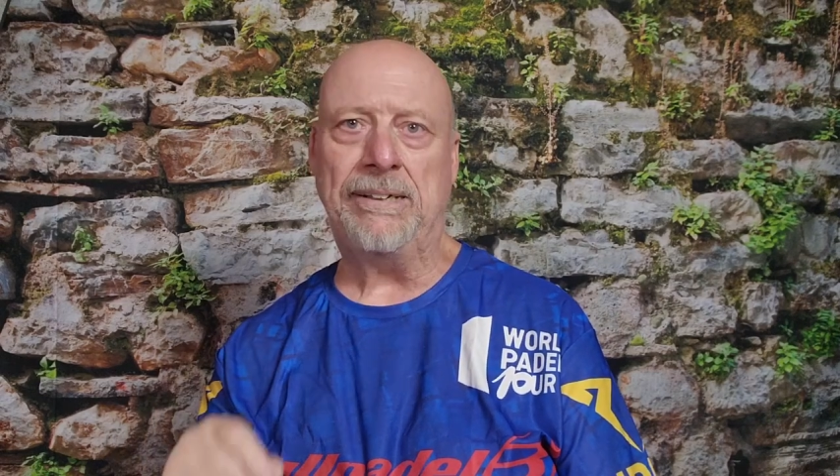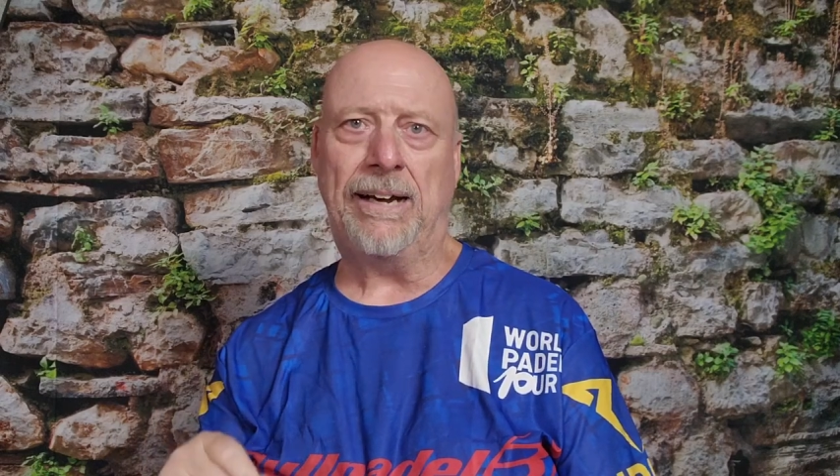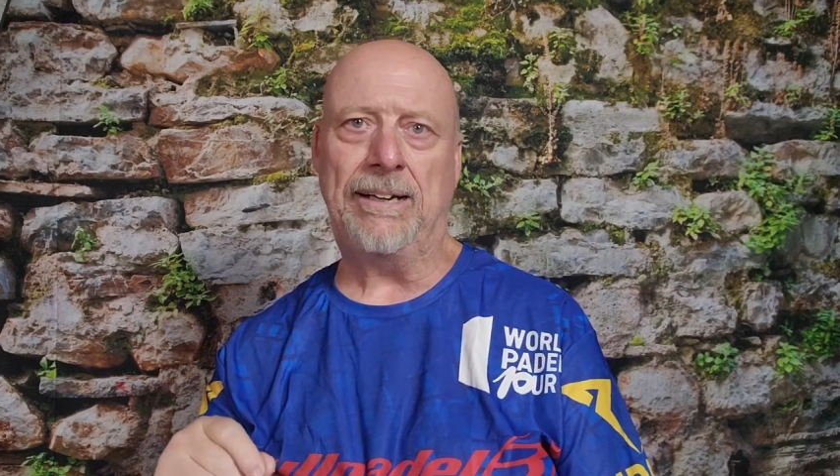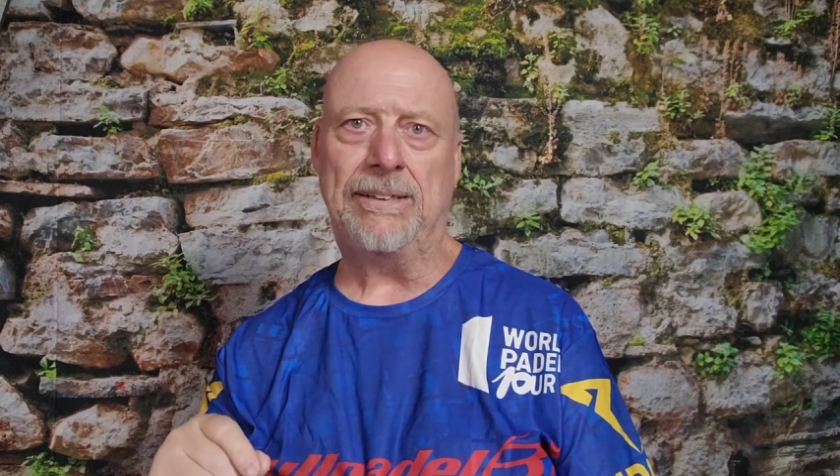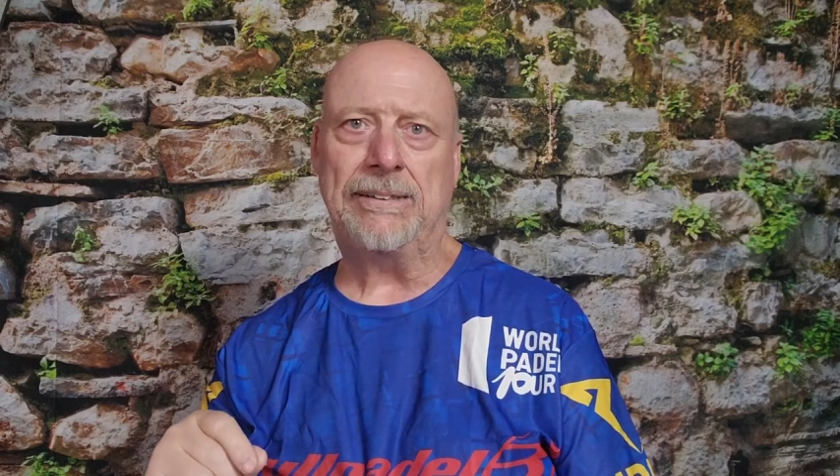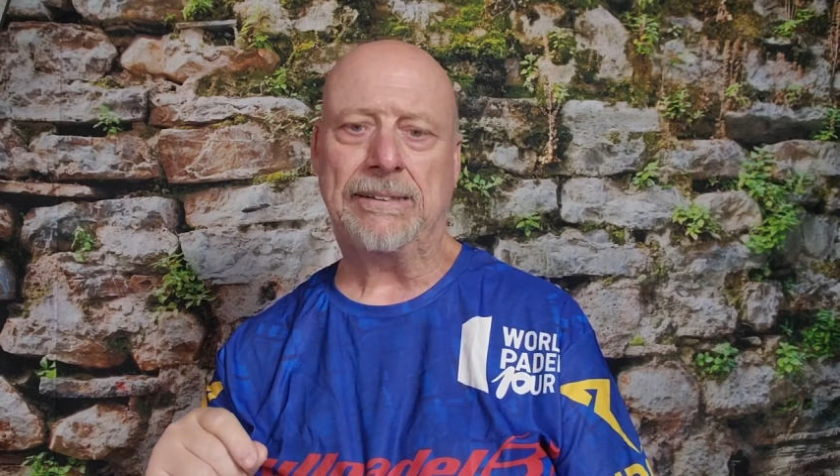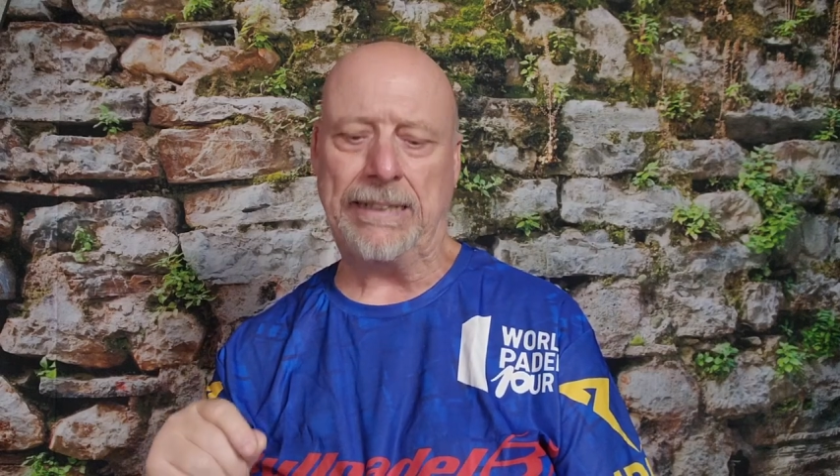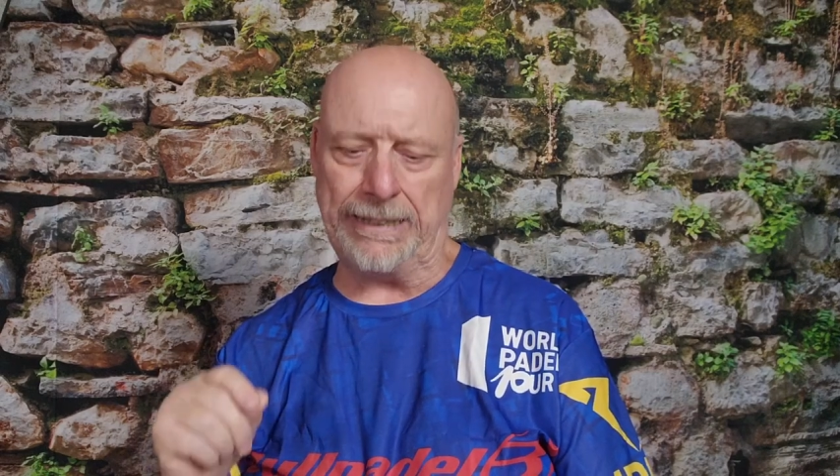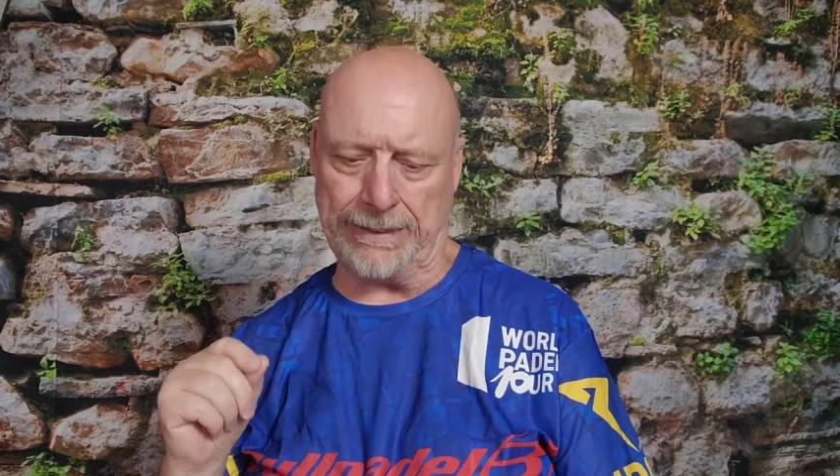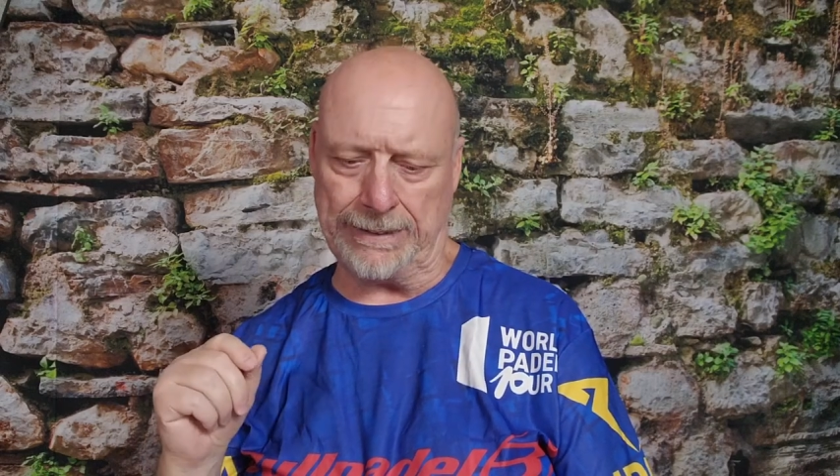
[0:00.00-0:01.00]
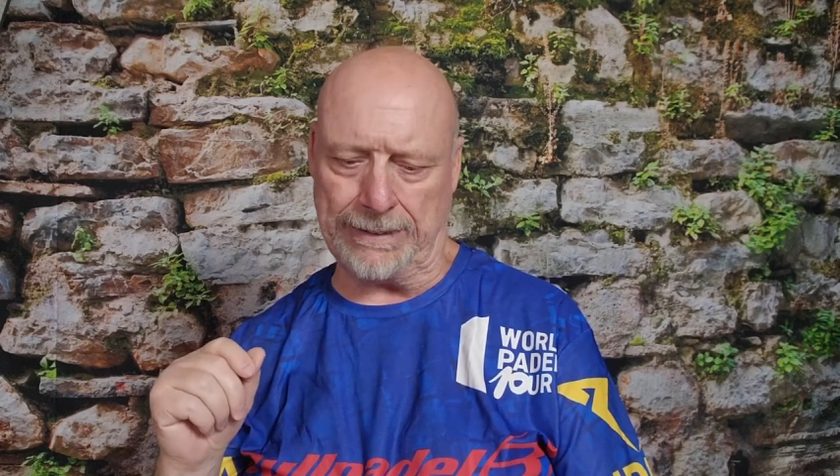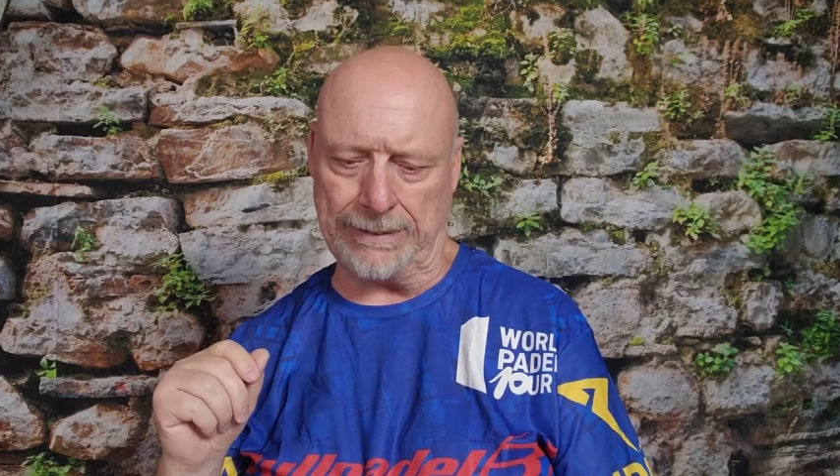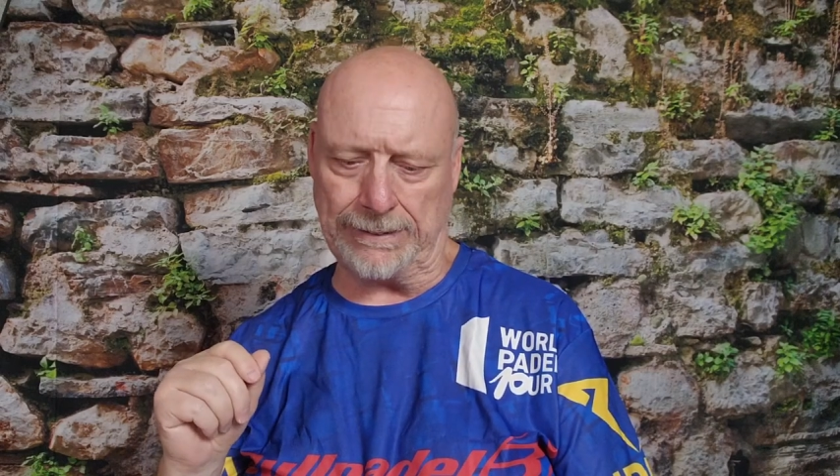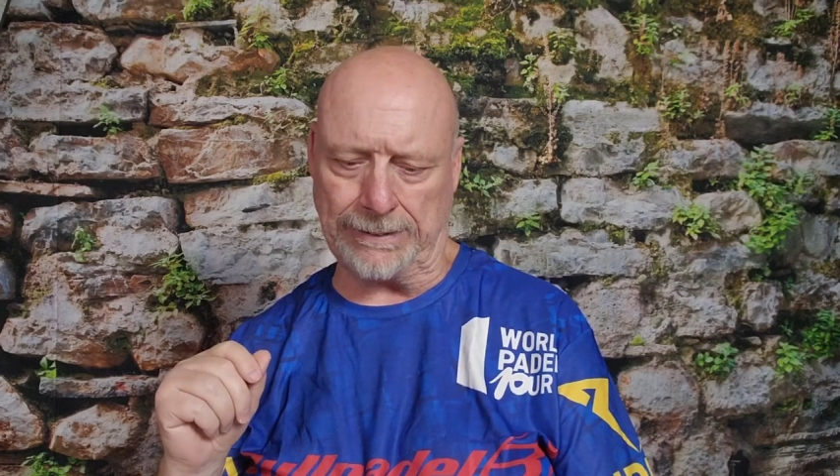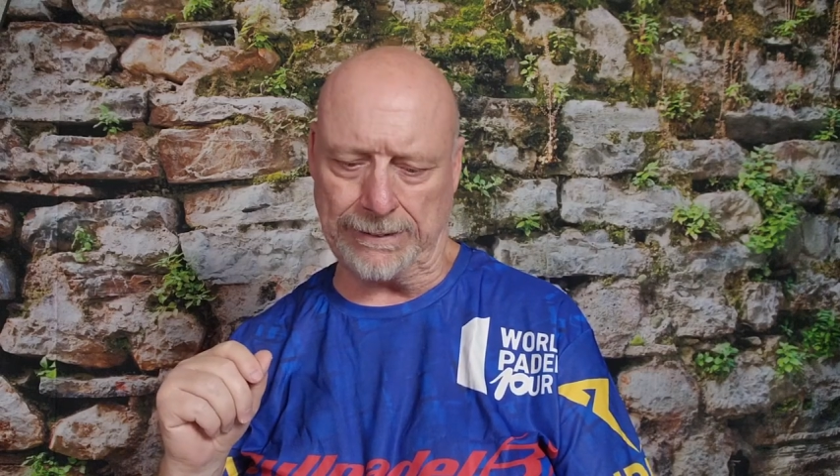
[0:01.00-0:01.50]
does
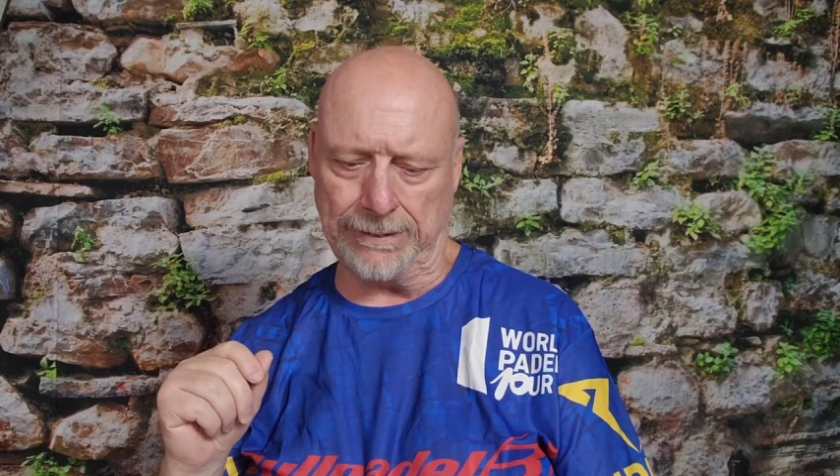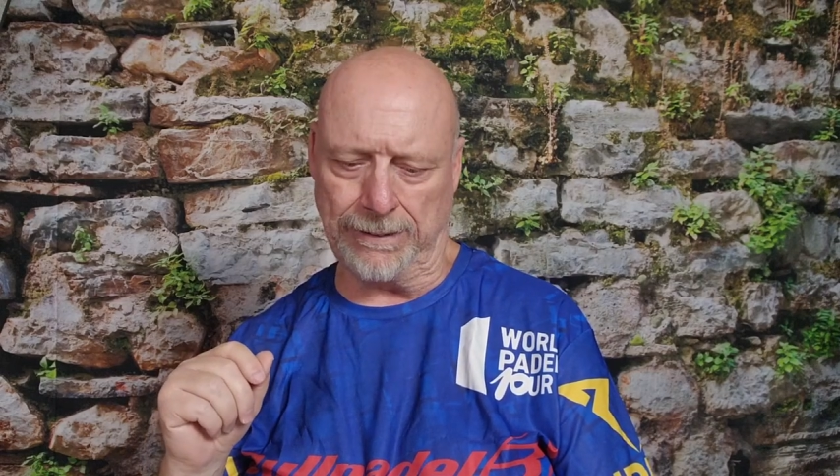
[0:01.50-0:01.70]
is